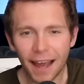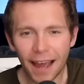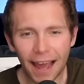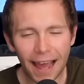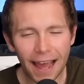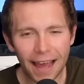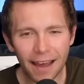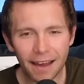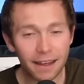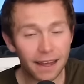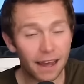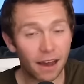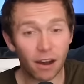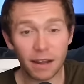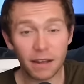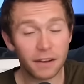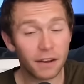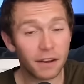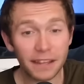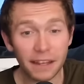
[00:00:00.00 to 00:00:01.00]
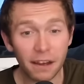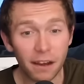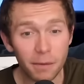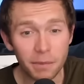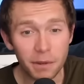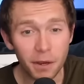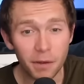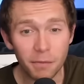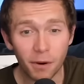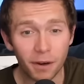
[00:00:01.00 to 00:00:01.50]
I don't think
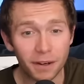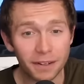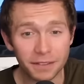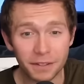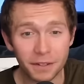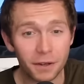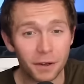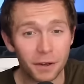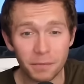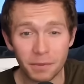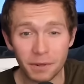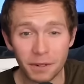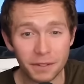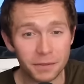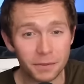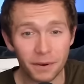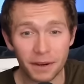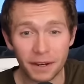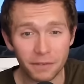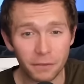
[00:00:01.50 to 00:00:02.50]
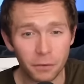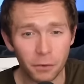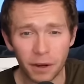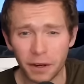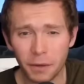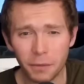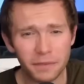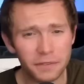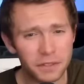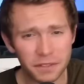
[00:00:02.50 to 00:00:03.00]
IPO market is going to open in 24. I
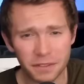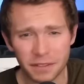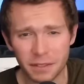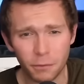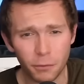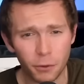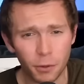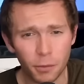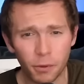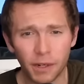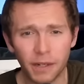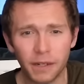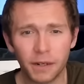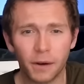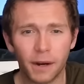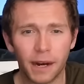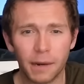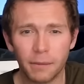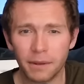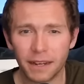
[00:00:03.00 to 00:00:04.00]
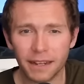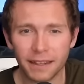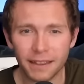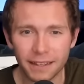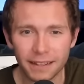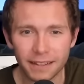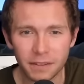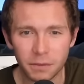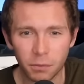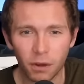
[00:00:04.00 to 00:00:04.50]
know we've just seen Rubrik go out, but I
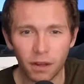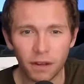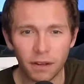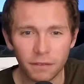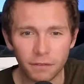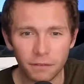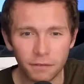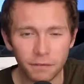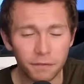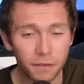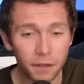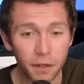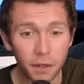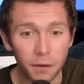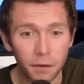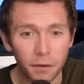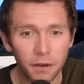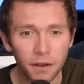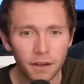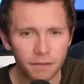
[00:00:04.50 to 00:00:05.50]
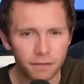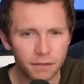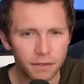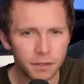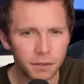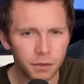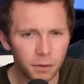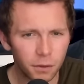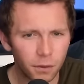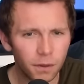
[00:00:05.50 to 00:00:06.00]
think it's one of few for
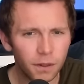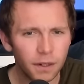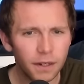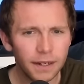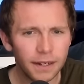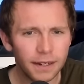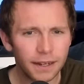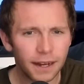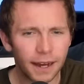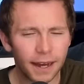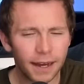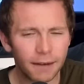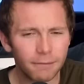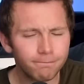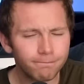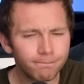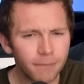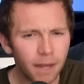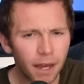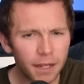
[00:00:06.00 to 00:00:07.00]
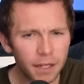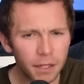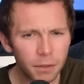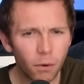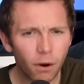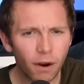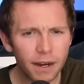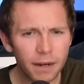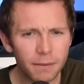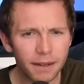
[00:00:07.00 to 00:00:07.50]
sure. Um, are you
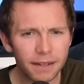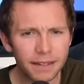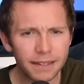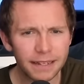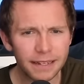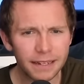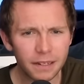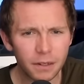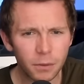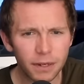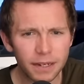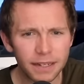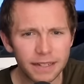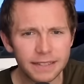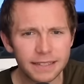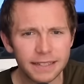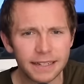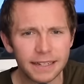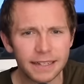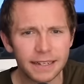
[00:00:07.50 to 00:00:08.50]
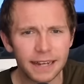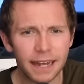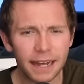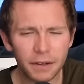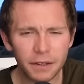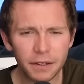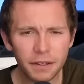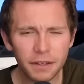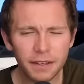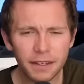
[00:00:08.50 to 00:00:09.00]
worried about the illiquidity and how
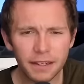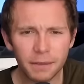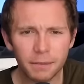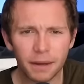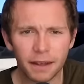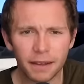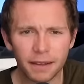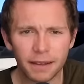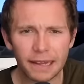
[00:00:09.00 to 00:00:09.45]
do you think about